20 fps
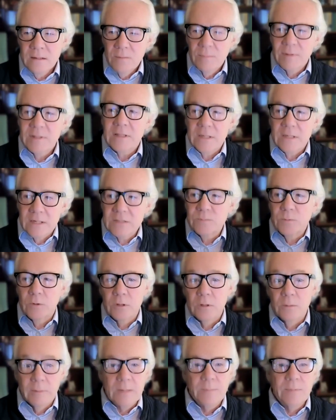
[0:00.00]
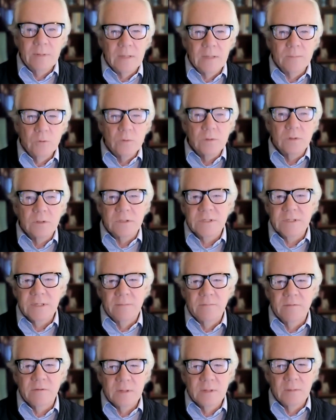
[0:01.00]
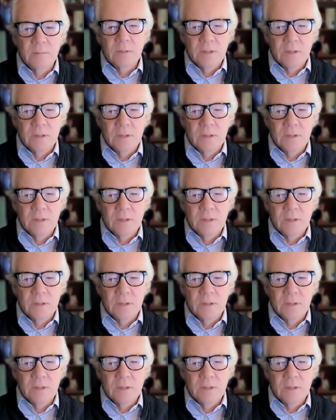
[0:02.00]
But the next model might be I'm doing the same thing,